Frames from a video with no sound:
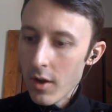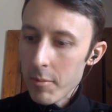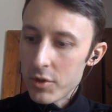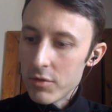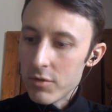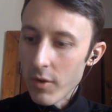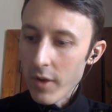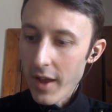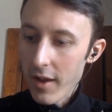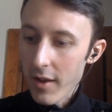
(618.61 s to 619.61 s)
But you
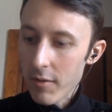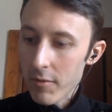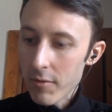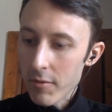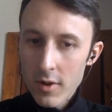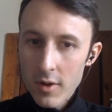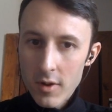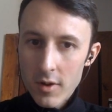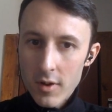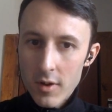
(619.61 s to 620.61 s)
don't have
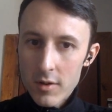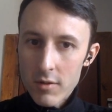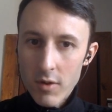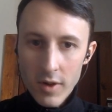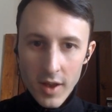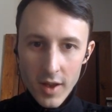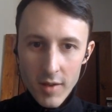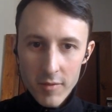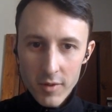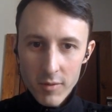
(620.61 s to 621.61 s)

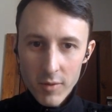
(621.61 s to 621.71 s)
the